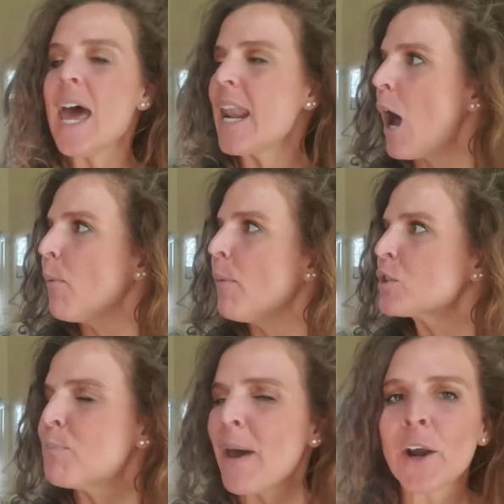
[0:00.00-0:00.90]
And how much
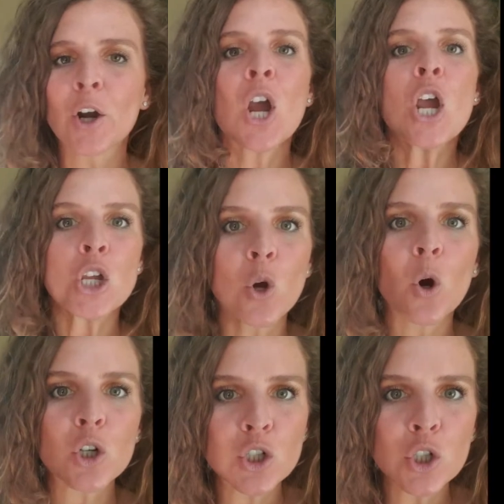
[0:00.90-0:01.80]
better
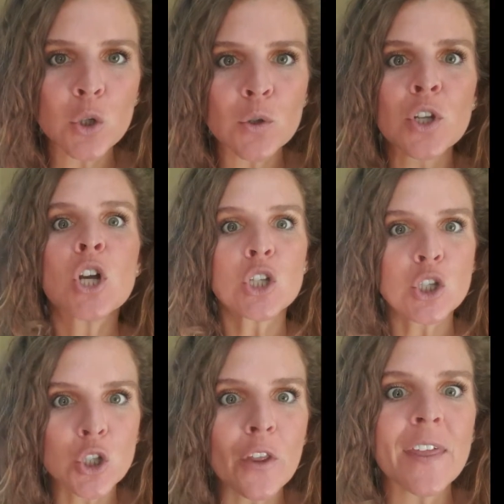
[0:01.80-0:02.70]
your shoes
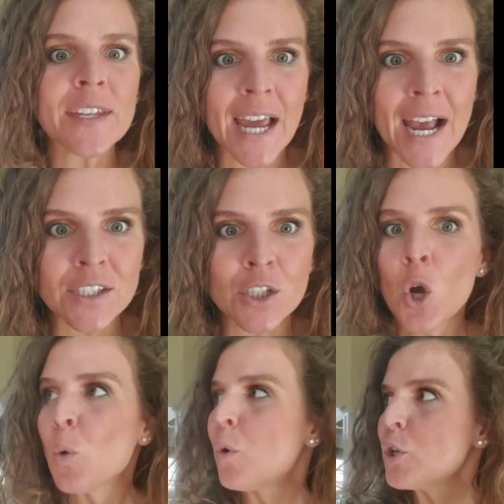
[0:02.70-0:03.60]
stood the test
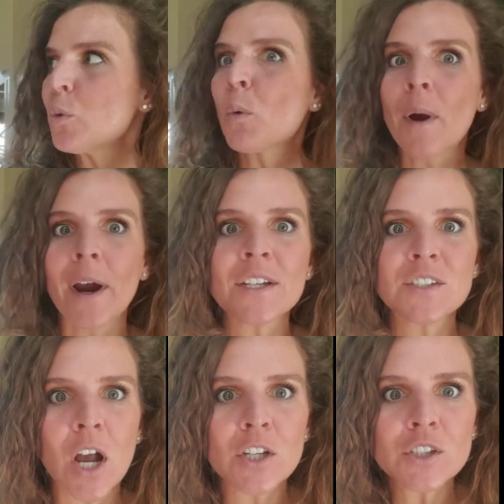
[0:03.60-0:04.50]
when you were wearing
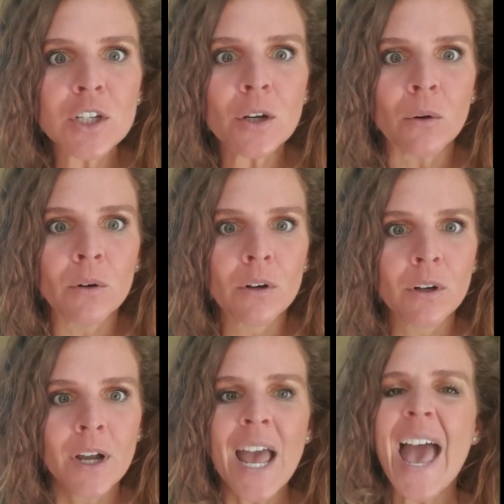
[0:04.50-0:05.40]
socks too.
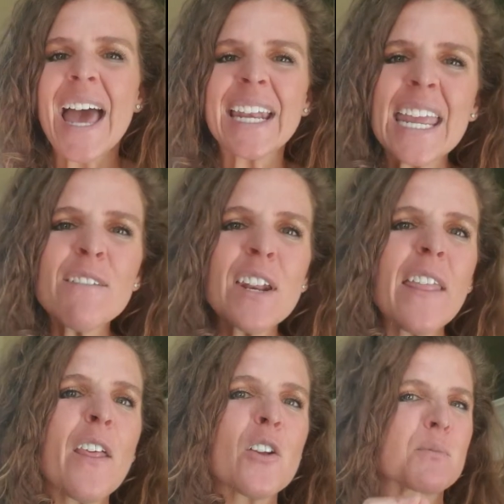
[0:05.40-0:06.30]
And even
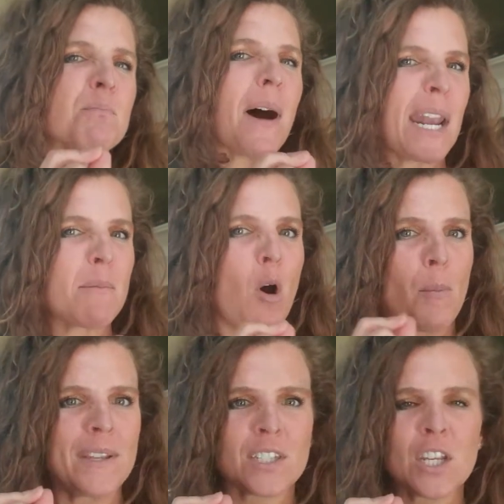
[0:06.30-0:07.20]
in those muddy
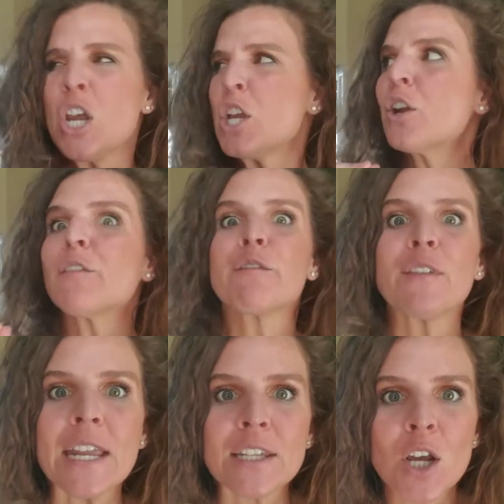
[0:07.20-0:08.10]
moments, your
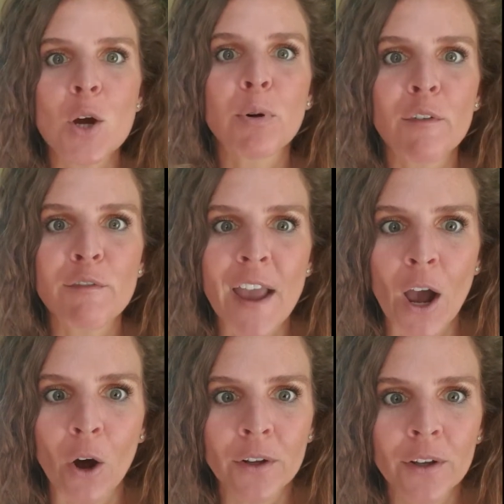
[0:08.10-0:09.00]
feet
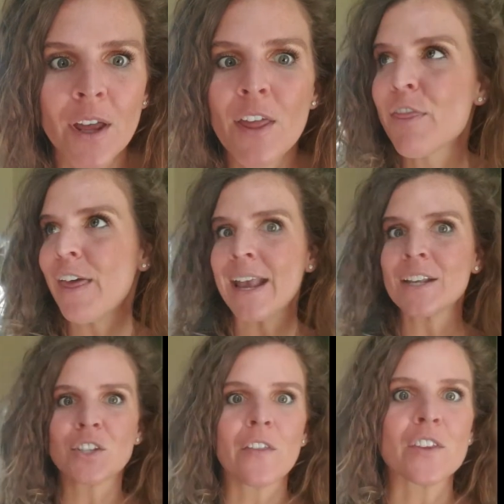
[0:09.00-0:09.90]
prevailed,
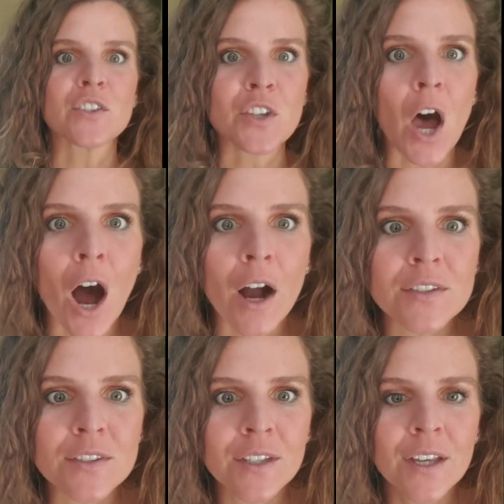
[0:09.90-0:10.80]
thanks to the
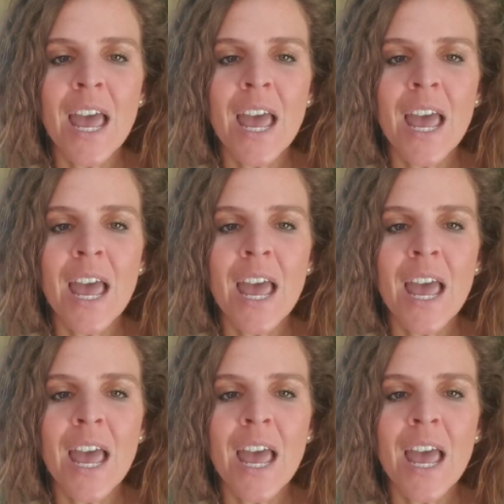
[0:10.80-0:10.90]
socks.